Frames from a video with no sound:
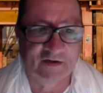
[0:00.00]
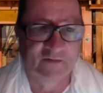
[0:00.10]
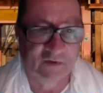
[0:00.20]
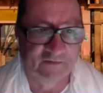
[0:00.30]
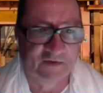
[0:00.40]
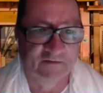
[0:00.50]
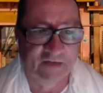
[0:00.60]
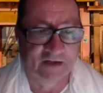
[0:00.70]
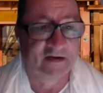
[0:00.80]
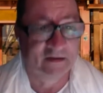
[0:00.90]
removed him.
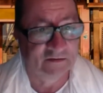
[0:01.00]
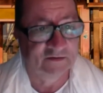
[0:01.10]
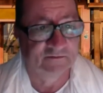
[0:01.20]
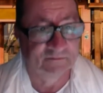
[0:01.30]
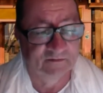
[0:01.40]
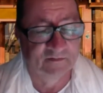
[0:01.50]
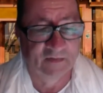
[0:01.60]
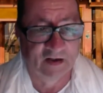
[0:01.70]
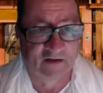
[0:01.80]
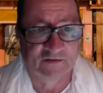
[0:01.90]
They killed him,
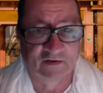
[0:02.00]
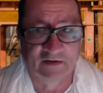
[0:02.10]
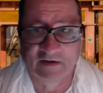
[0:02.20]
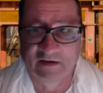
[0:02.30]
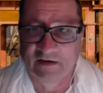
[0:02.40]
actually.